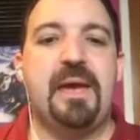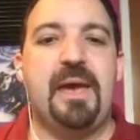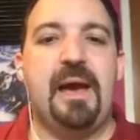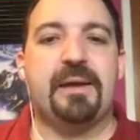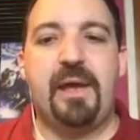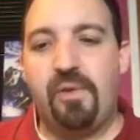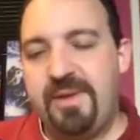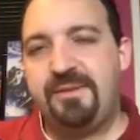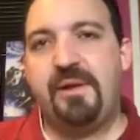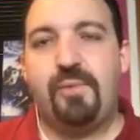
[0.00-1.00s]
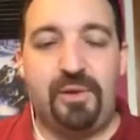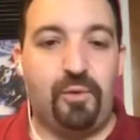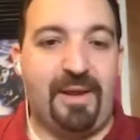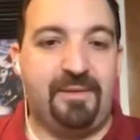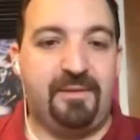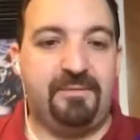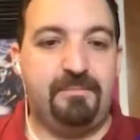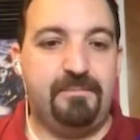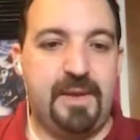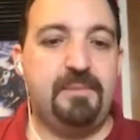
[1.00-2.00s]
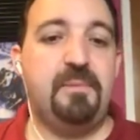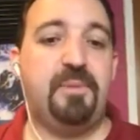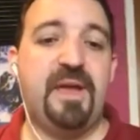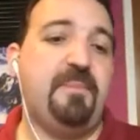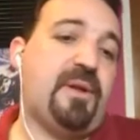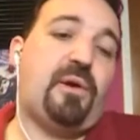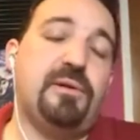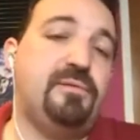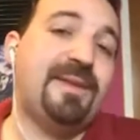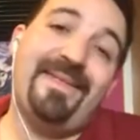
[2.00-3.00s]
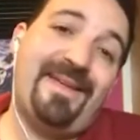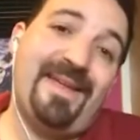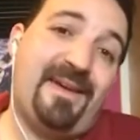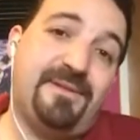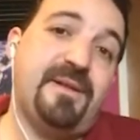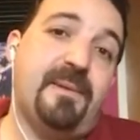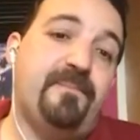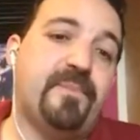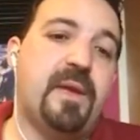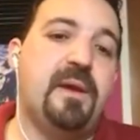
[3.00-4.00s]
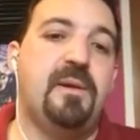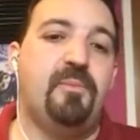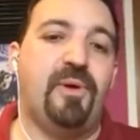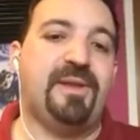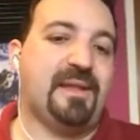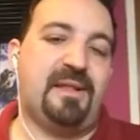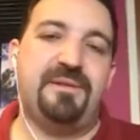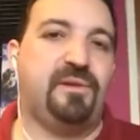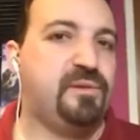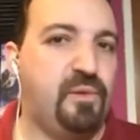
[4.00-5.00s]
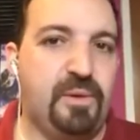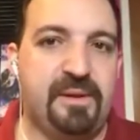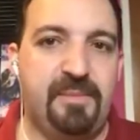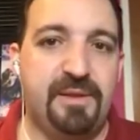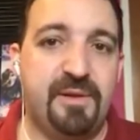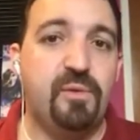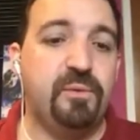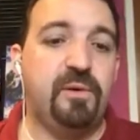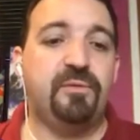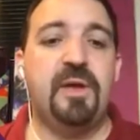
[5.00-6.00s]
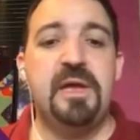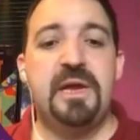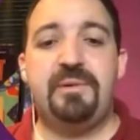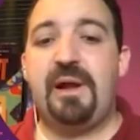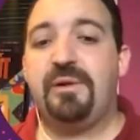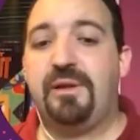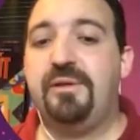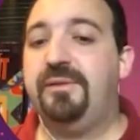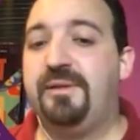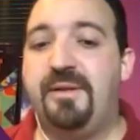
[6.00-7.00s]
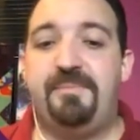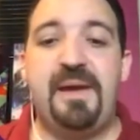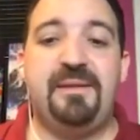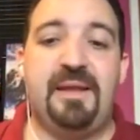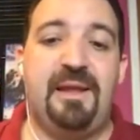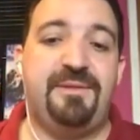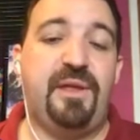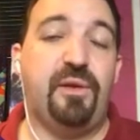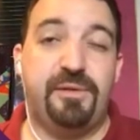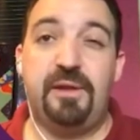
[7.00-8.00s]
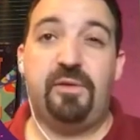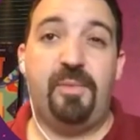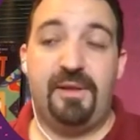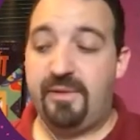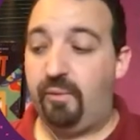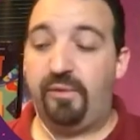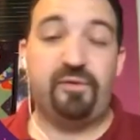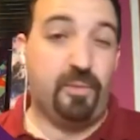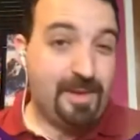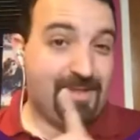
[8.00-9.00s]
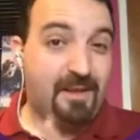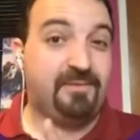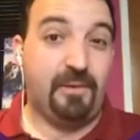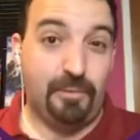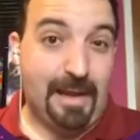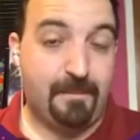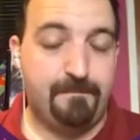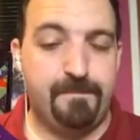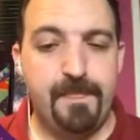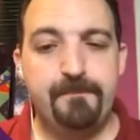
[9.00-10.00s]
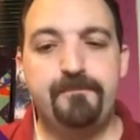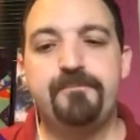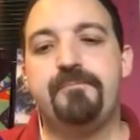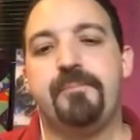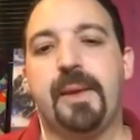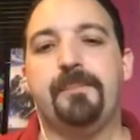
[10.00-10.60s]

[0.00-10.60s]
as soon as possible. For example, the DNS query can take 150 milliseconds, and TCP TLS connections can take 200 milliseconds.